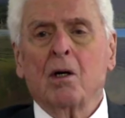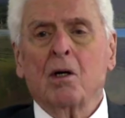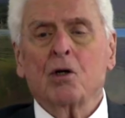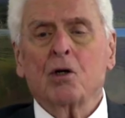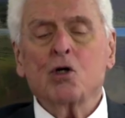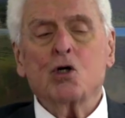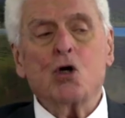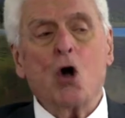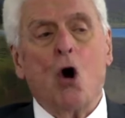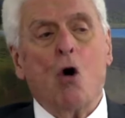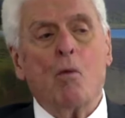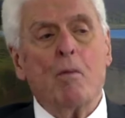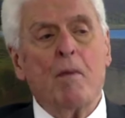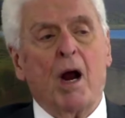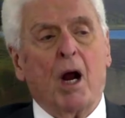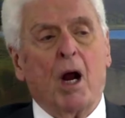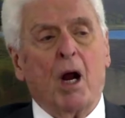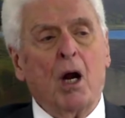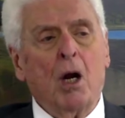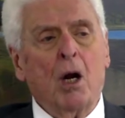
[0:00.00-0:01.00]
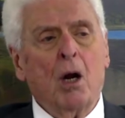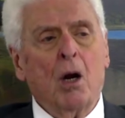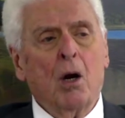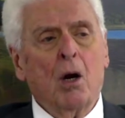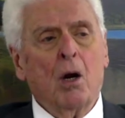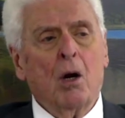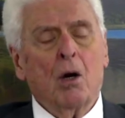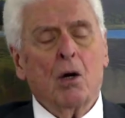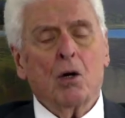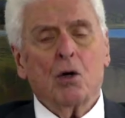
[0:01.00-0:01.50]
Show me
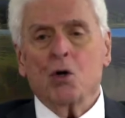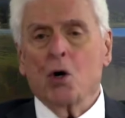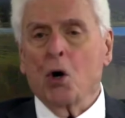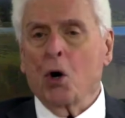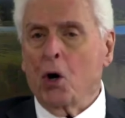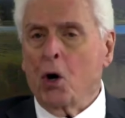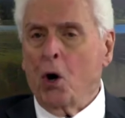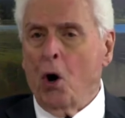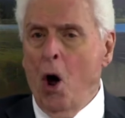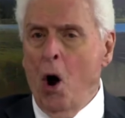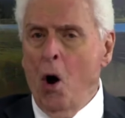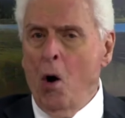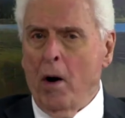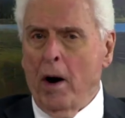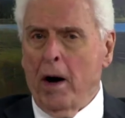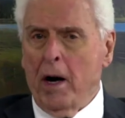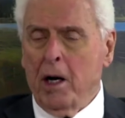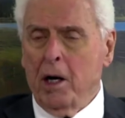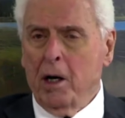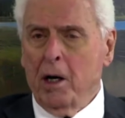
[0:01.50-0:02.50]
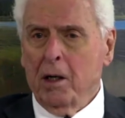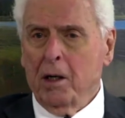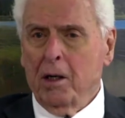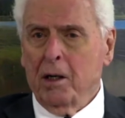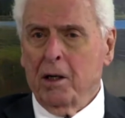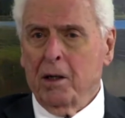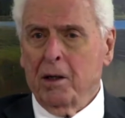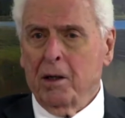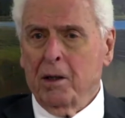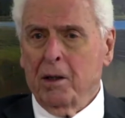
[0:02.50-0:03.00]
your glory.
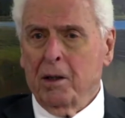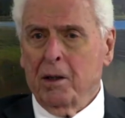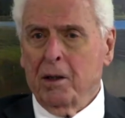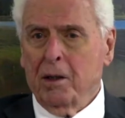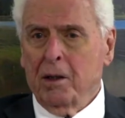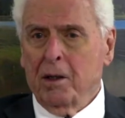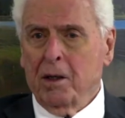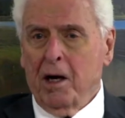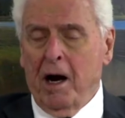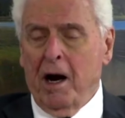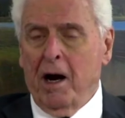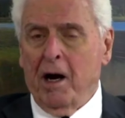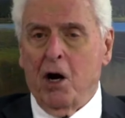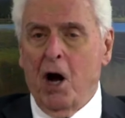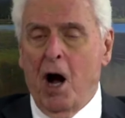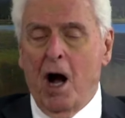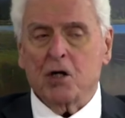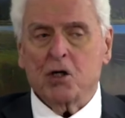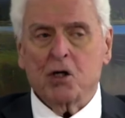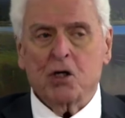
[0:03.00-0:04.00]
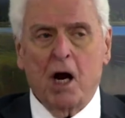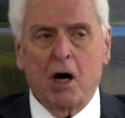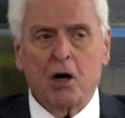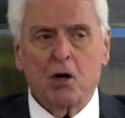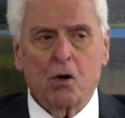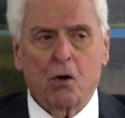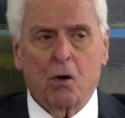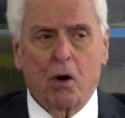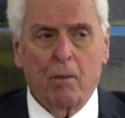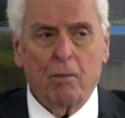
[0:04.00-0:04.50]
And God
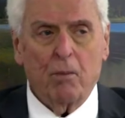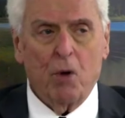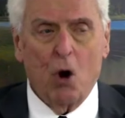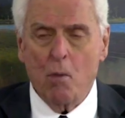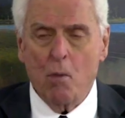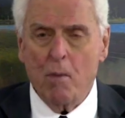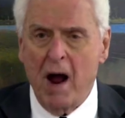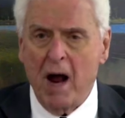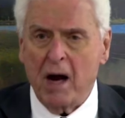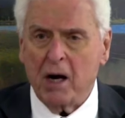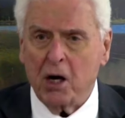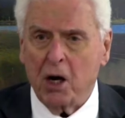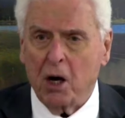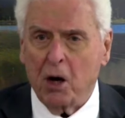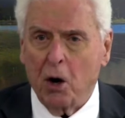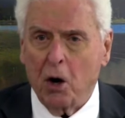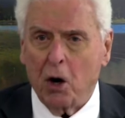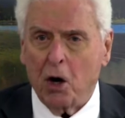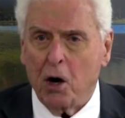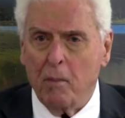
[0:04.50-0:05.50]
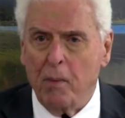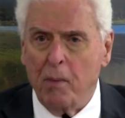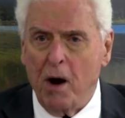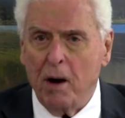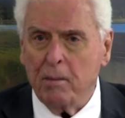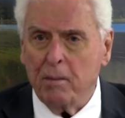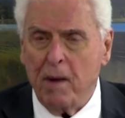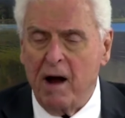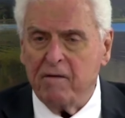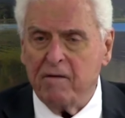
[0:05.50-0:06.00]
said to him, man can look
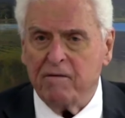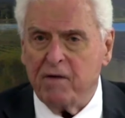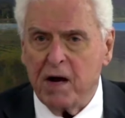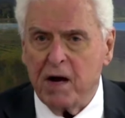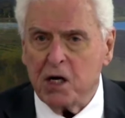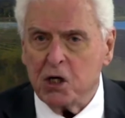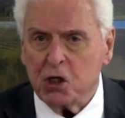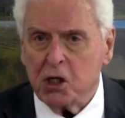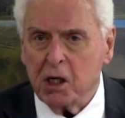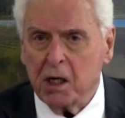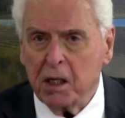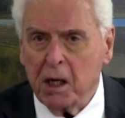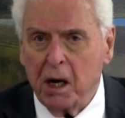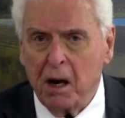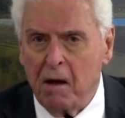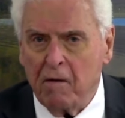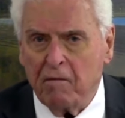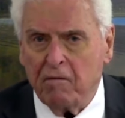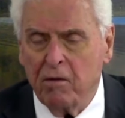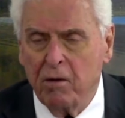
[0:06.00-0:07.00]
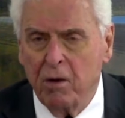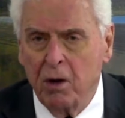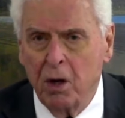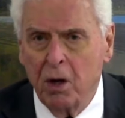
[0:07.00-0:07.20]
upon my face and live.